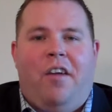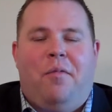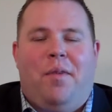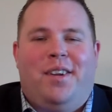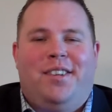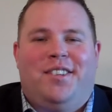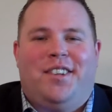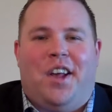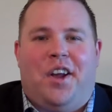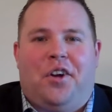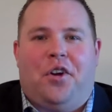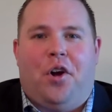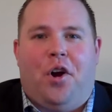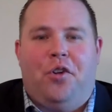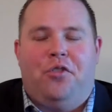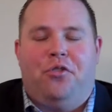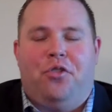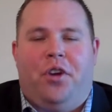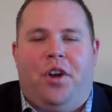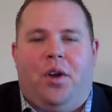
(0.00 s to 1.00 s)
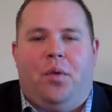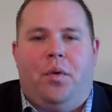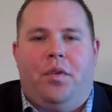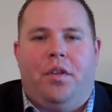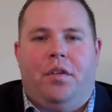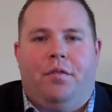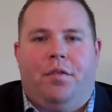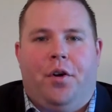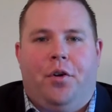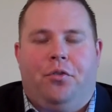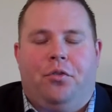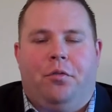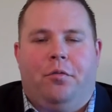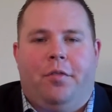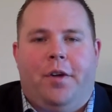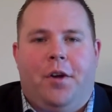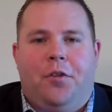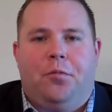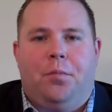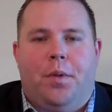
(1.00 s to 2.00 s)
everybody, Scott Carson here with
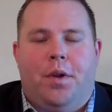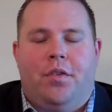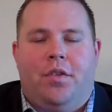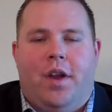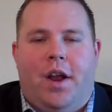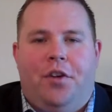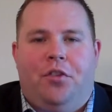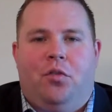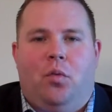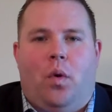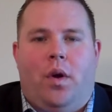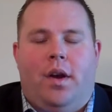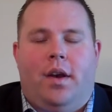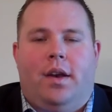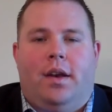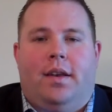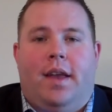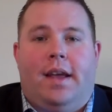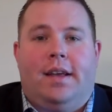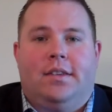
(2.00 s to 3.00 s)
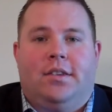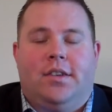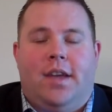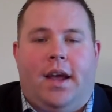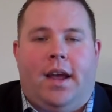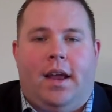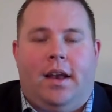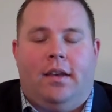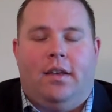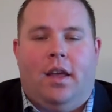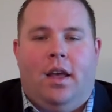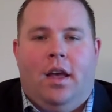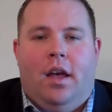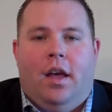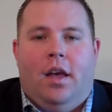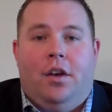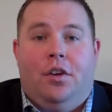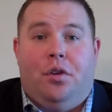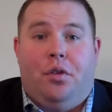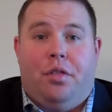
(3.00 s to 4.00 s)
Inverse Investments, and I just wanted to take a second
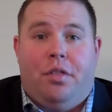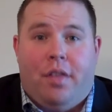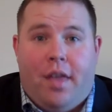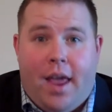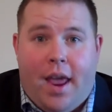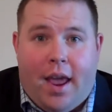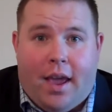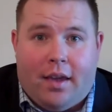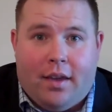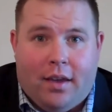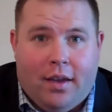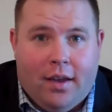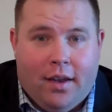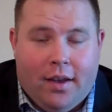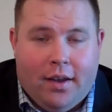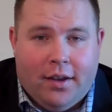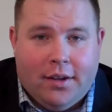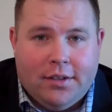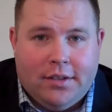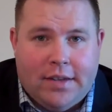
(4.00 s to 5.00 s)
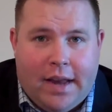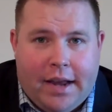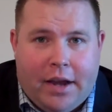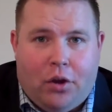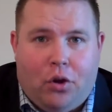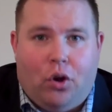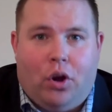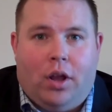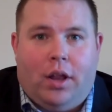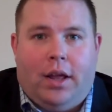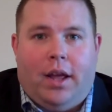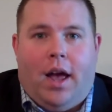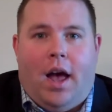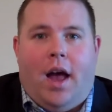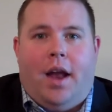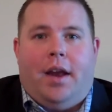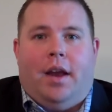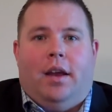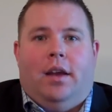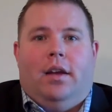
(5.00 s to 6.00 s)
to thank Sandi
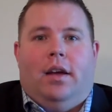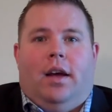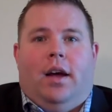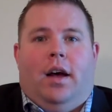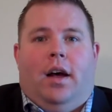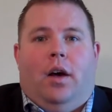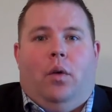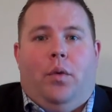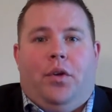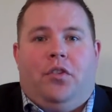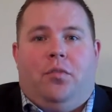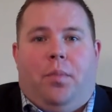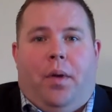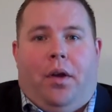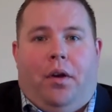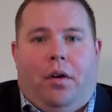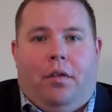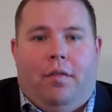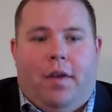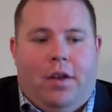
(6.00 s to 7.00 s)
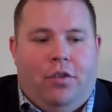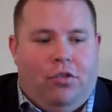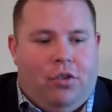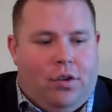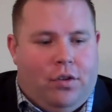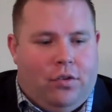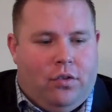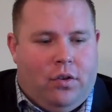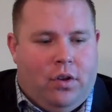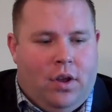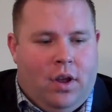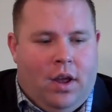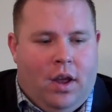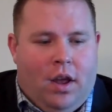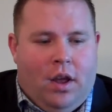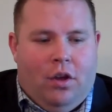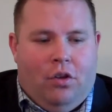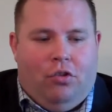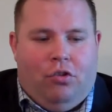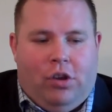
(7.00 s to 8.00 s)
Gugliotti uh, with Speaker Eventions.
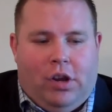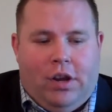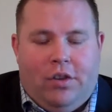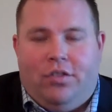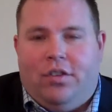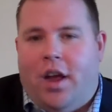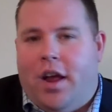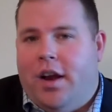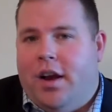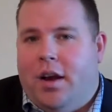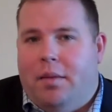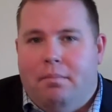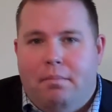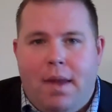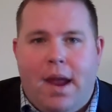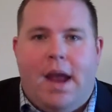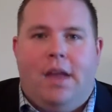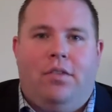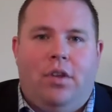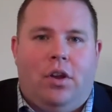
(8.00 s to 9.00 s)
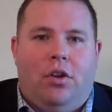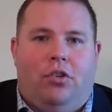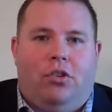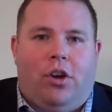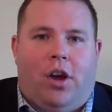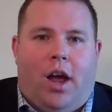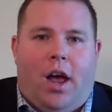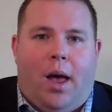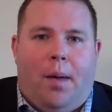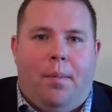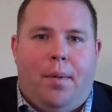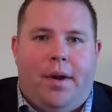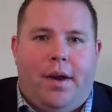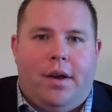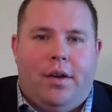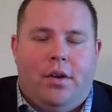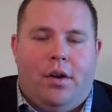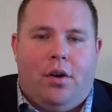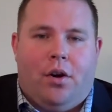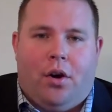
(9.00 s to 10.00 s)
She has done an amazing job,
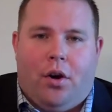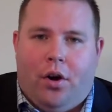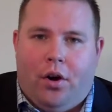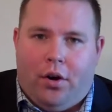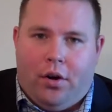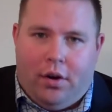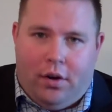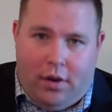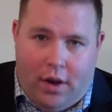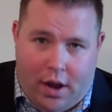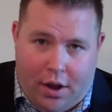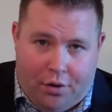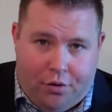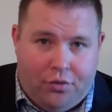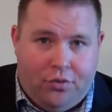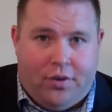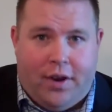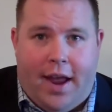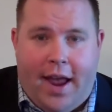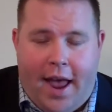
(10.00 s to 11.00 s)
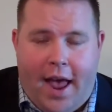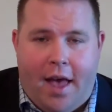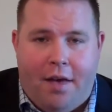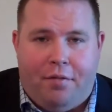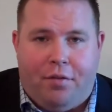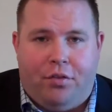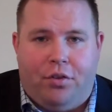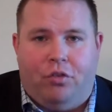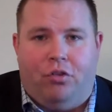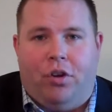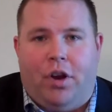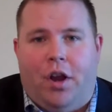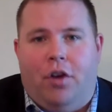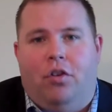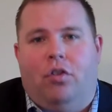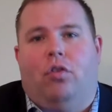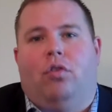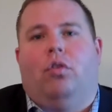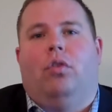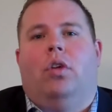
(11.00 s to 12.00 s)
and her and her staff are such an
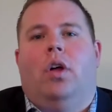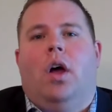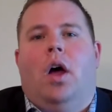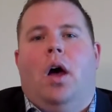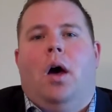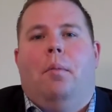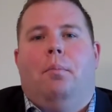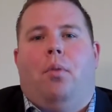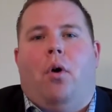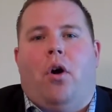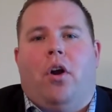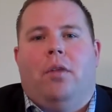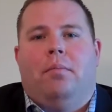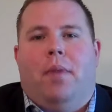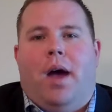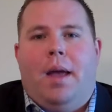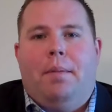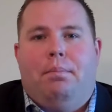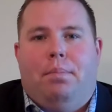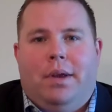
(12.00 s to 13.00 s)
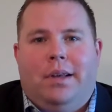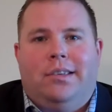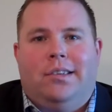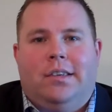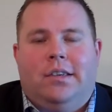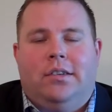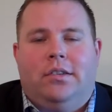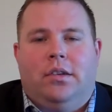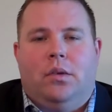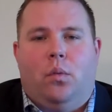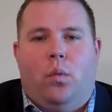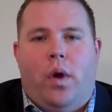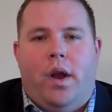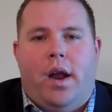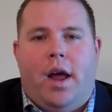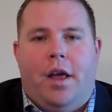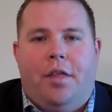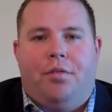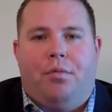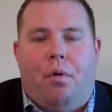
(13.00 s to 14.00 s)
integral part of my business. And
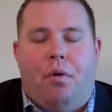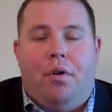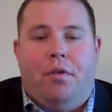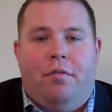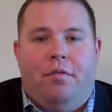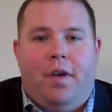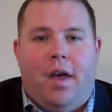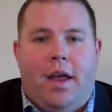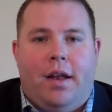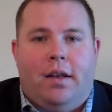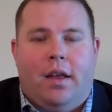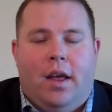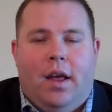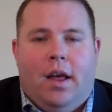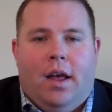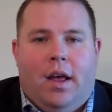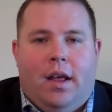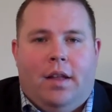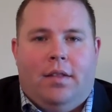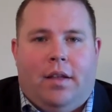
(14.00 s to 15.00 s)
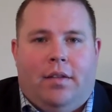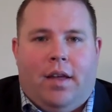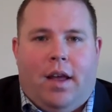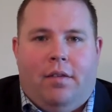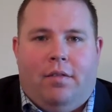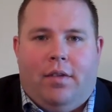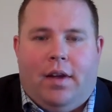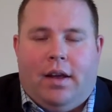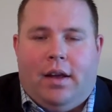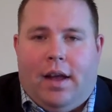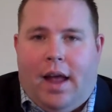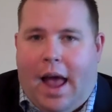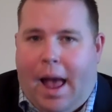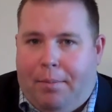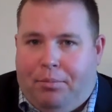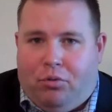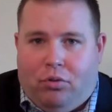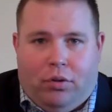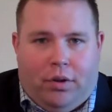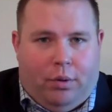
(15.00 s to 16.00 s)
when I throw an event, that they've
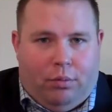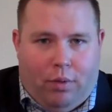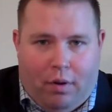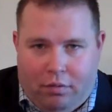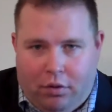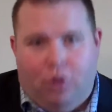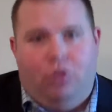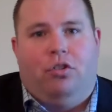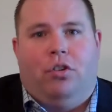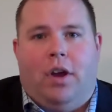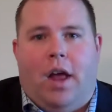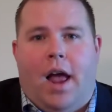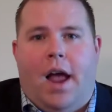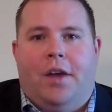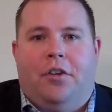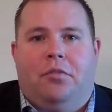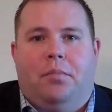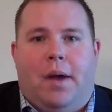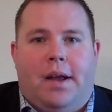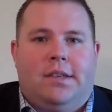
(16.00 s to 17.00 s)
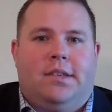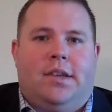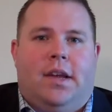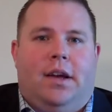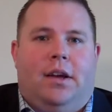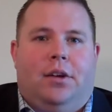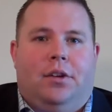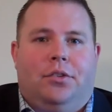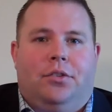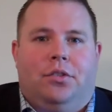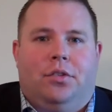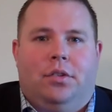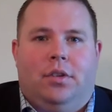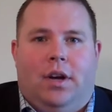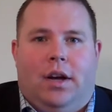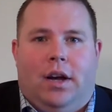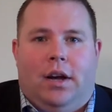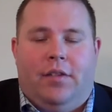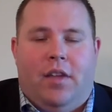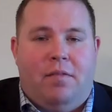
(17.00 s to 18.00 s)
absolutely revolutionized my
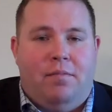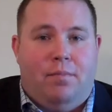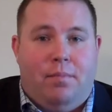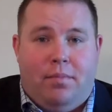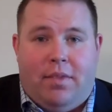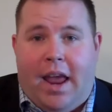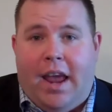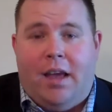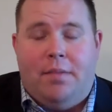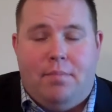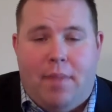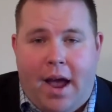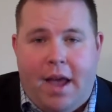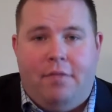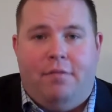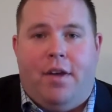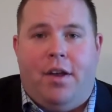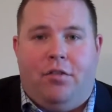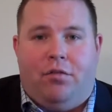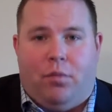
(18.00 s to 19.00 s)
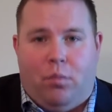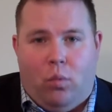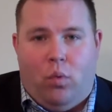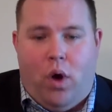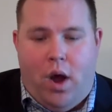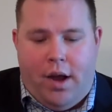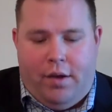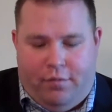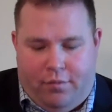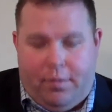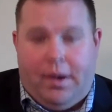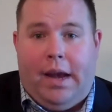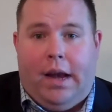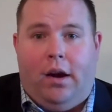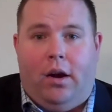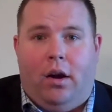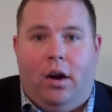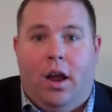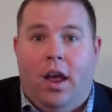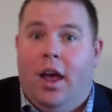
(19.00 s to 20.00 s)
sales. Uh, they've taken my events from one, from
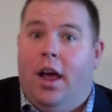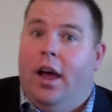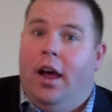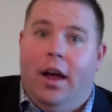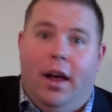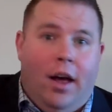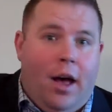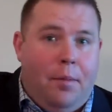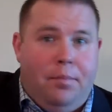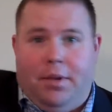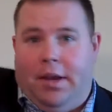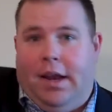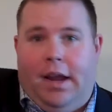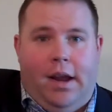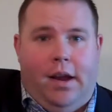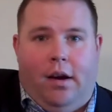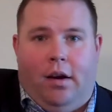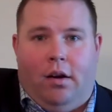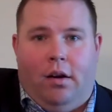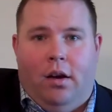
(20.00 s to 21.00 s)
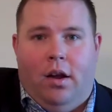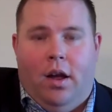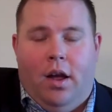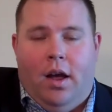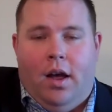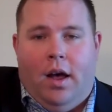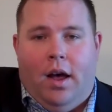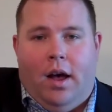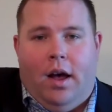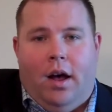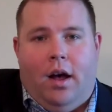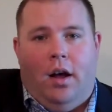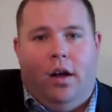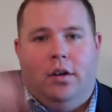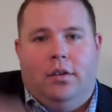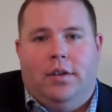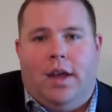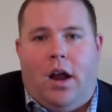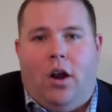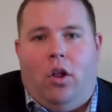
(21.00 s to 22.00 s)
here up to here.
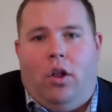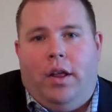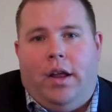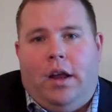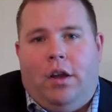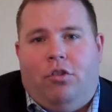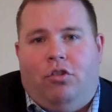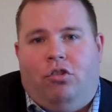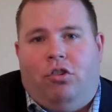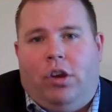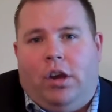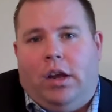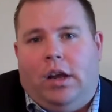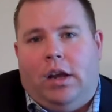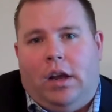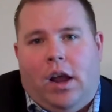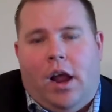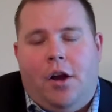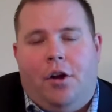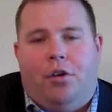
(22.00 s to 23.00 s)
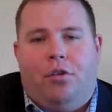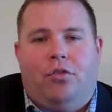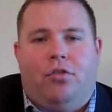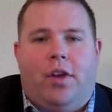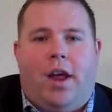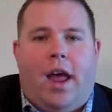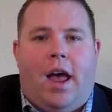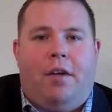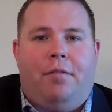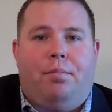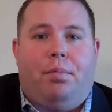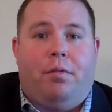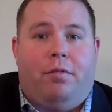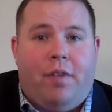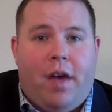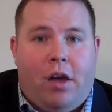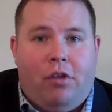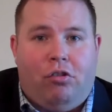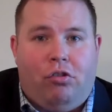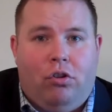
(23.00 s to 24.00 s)
Uh, not only is she and her staff
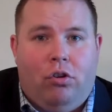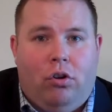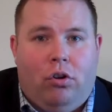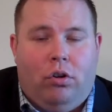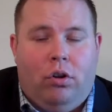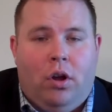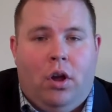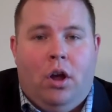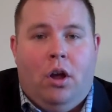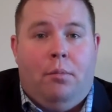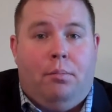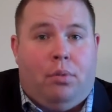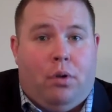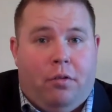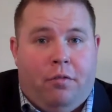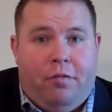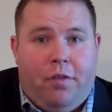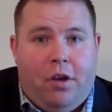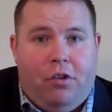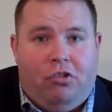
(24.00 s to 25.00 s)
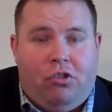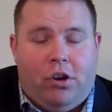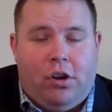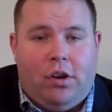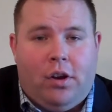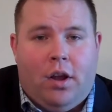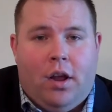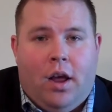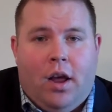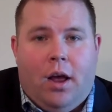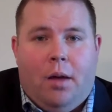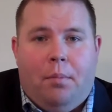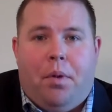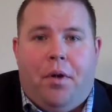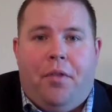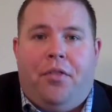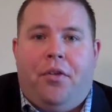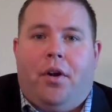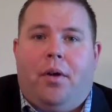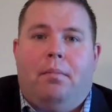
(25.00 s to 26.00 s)
professional, proficient,
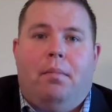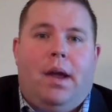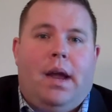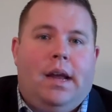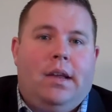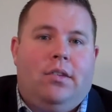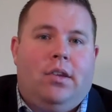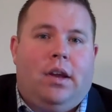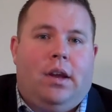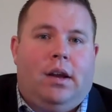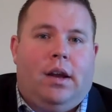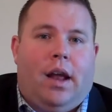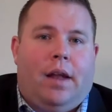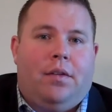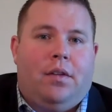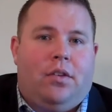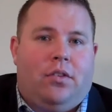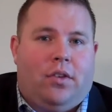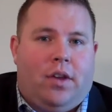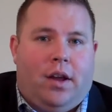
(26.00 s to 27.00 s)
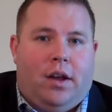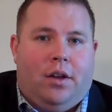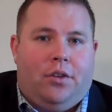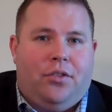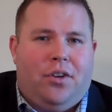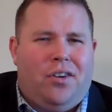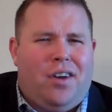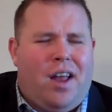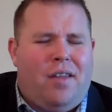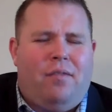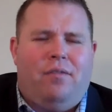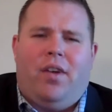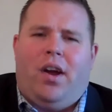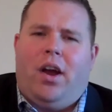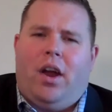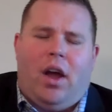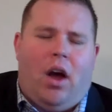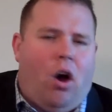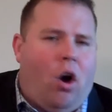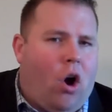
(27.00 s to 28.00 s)
but they're amazing at the sales. They're not
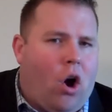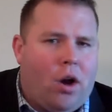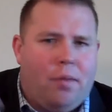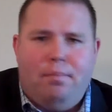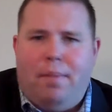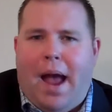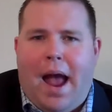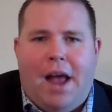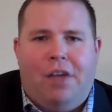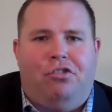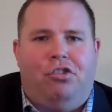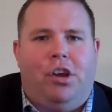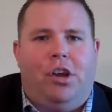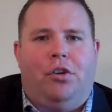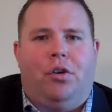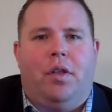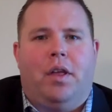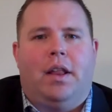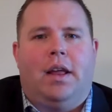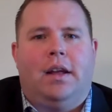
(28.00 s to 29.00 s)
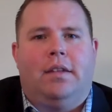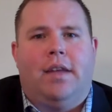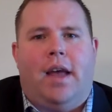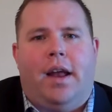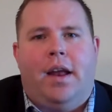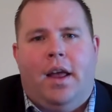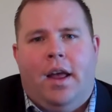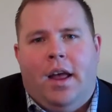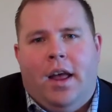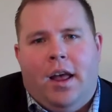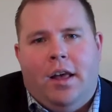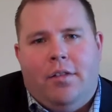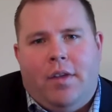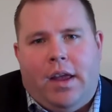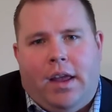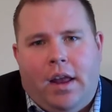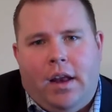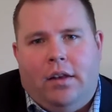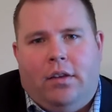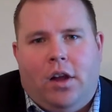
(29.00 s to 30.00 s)
very hard bashing or anything like that.
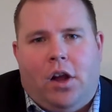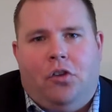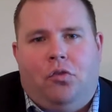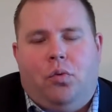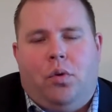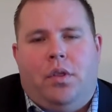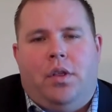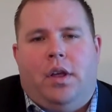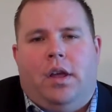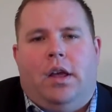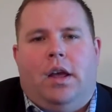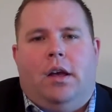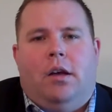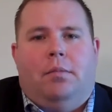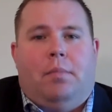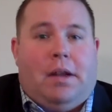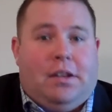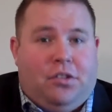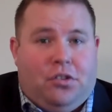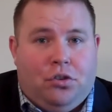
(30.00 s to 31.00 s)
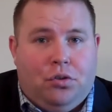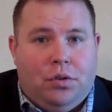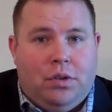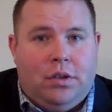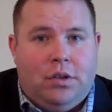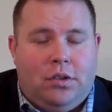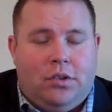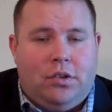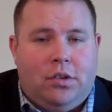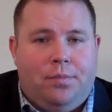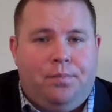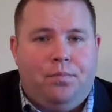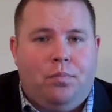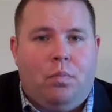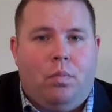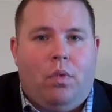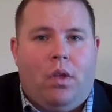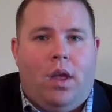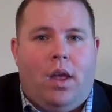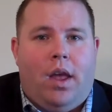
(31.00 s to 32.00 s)
They get in touch with the uh, my students,
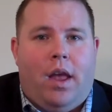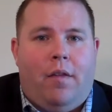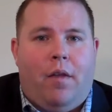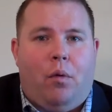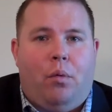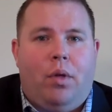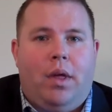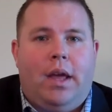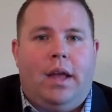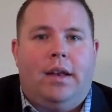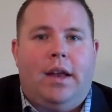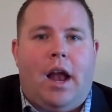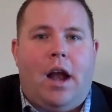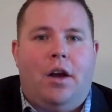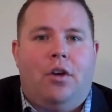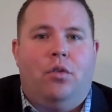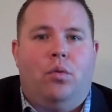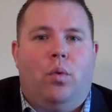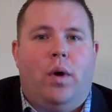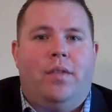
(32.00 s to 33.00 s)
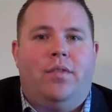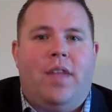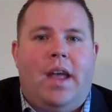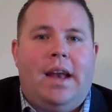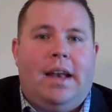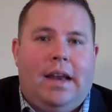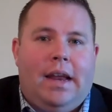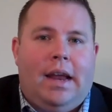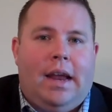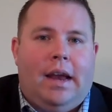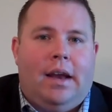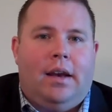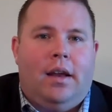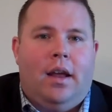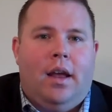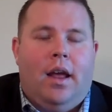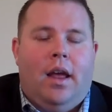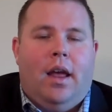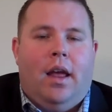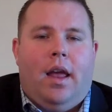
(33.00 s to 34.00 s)
and they really get down to what they
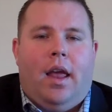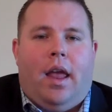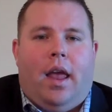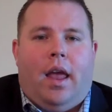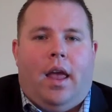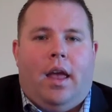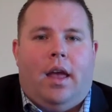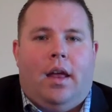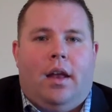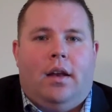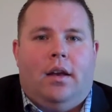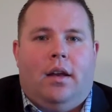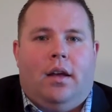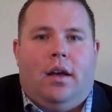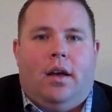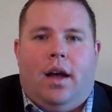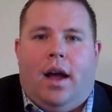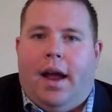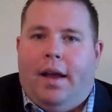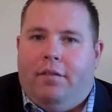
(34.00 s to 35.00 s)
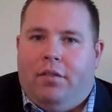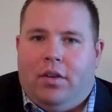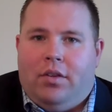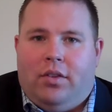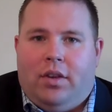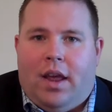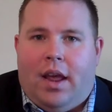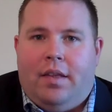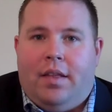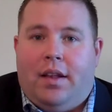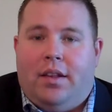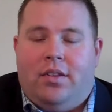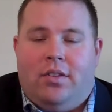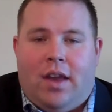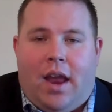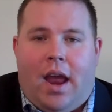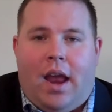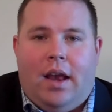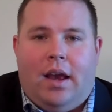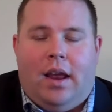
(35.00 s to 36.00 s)
need. And uh, I have to say that
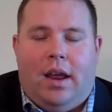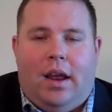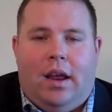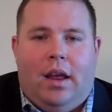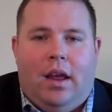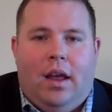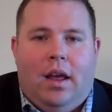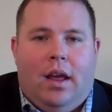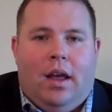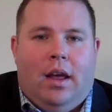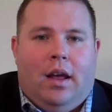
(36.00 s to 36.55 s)
Sandi